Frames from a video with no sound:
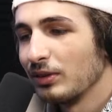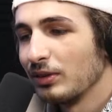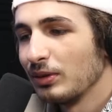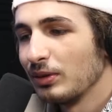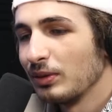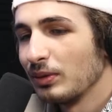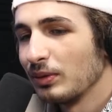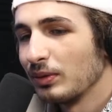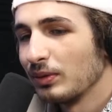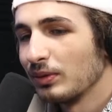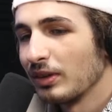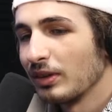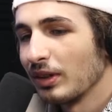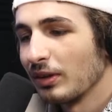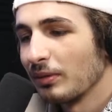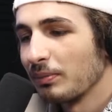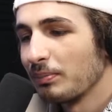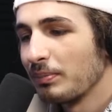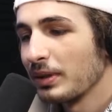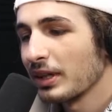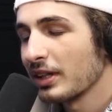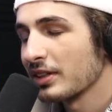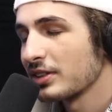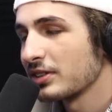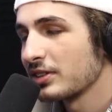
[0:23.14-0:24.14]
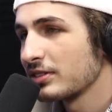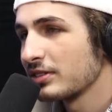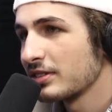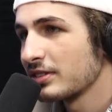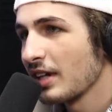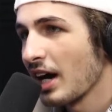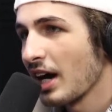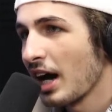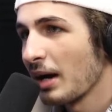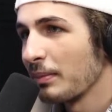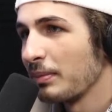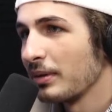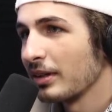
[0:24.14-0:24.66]
they'll pick a
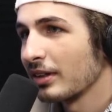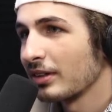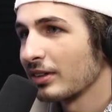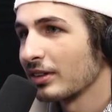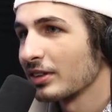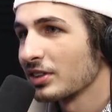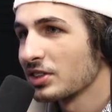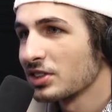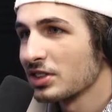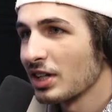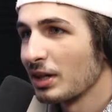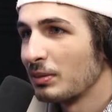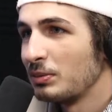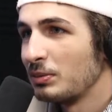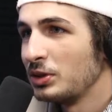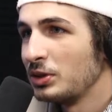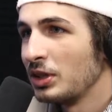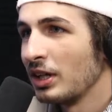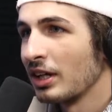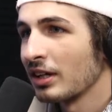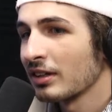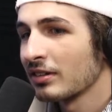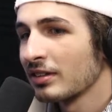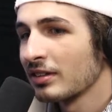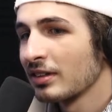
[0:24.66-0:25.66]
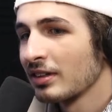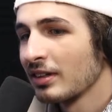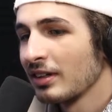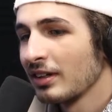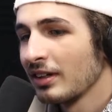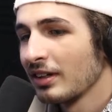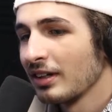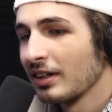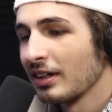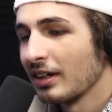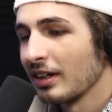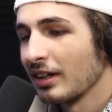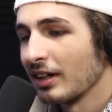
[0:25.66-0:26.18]
topic or a subject.
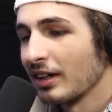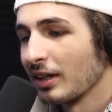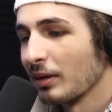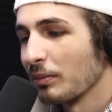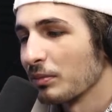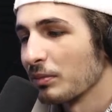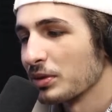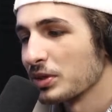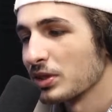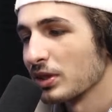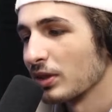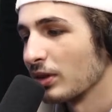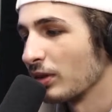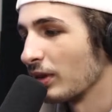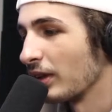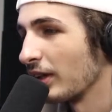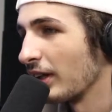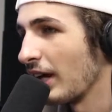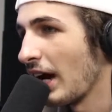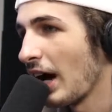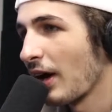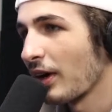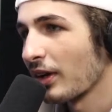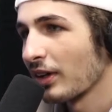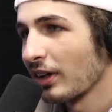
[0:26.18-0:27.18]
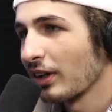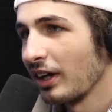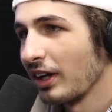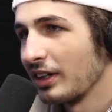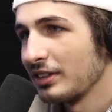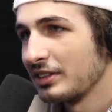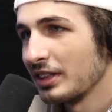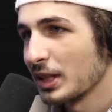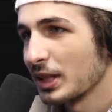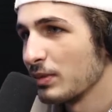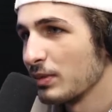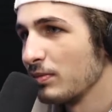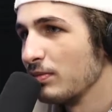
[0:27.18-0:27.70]
So an out of
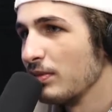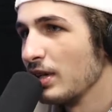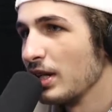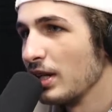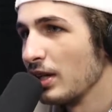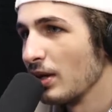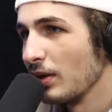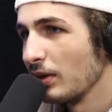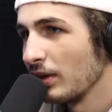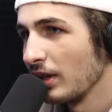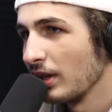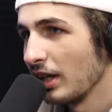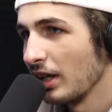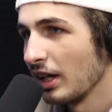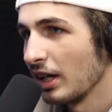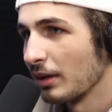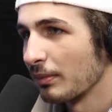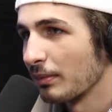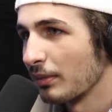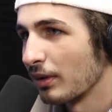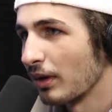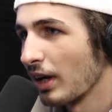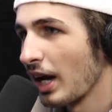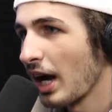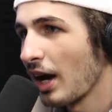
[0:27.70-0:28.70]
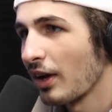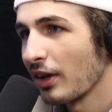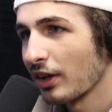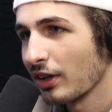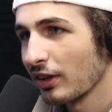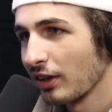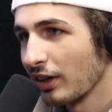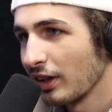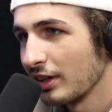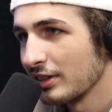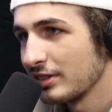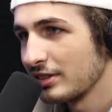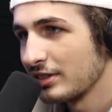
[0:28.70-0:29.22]
context video game or out of
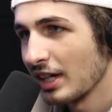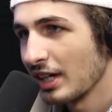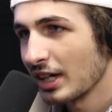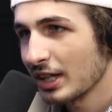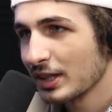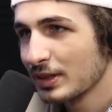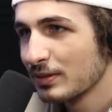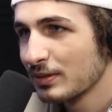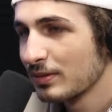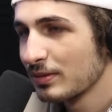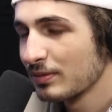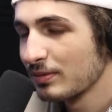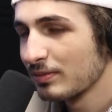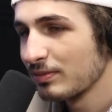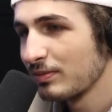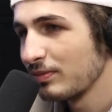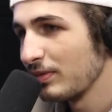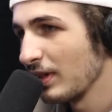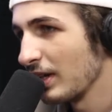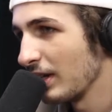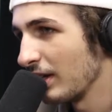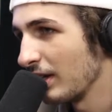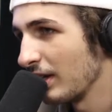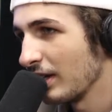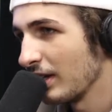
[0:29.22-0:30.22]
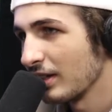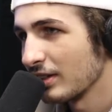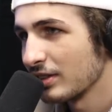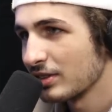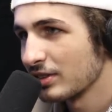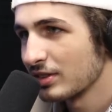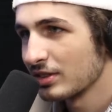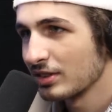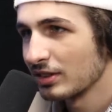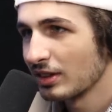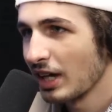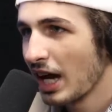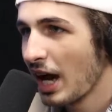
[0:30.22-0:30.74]
context fitness
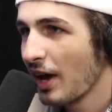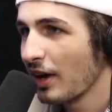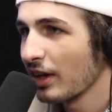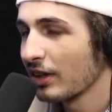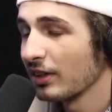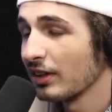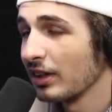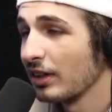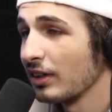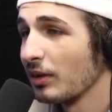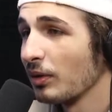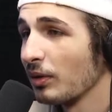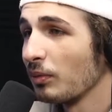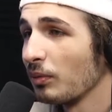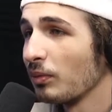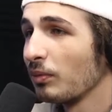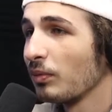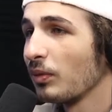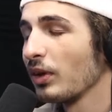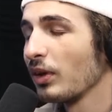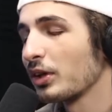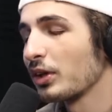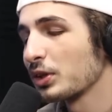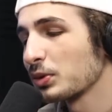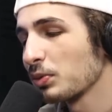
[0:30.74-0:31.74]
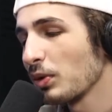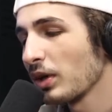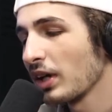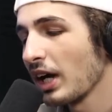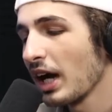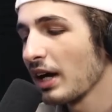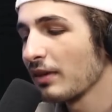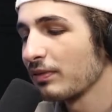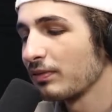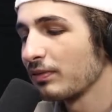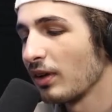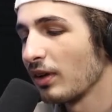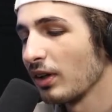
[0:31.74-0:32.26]
or there's one I
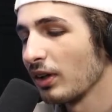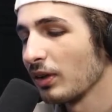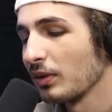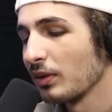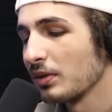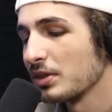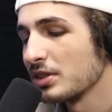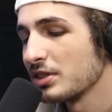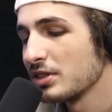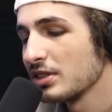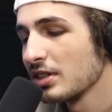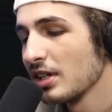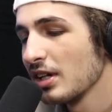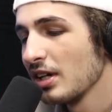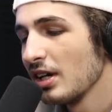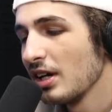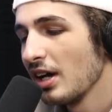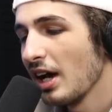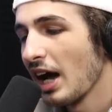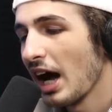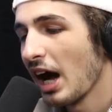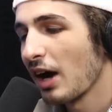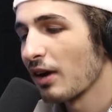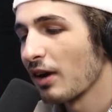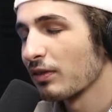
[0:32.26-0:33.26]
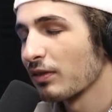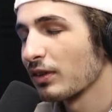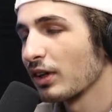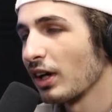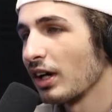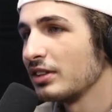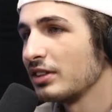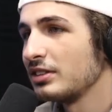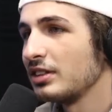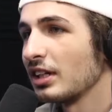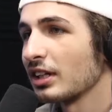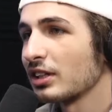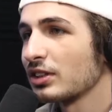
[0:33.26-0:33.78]
follow. It's out of
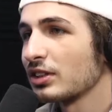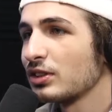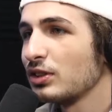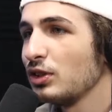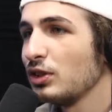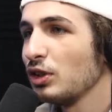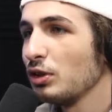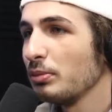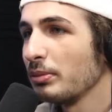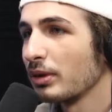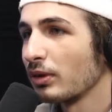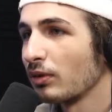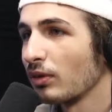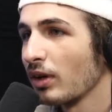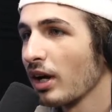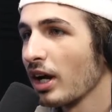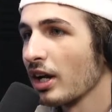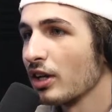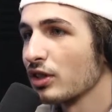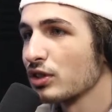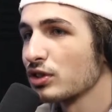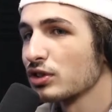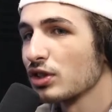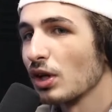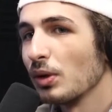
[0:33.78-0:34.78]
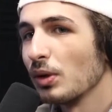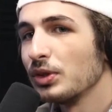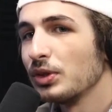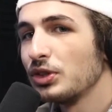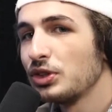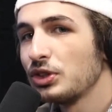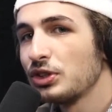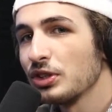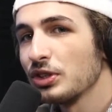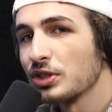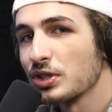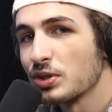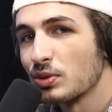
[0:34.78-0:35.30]
context human race. So it's
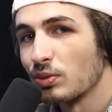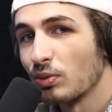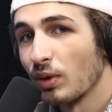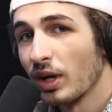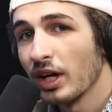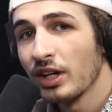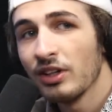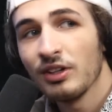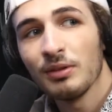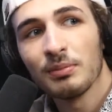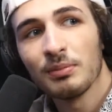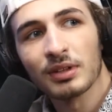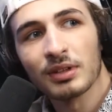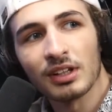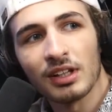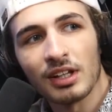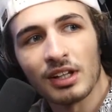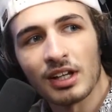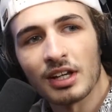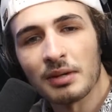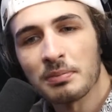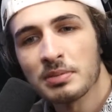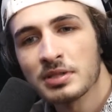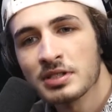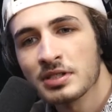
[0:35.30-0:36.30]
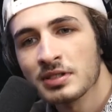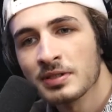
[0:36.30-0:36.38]
just random clips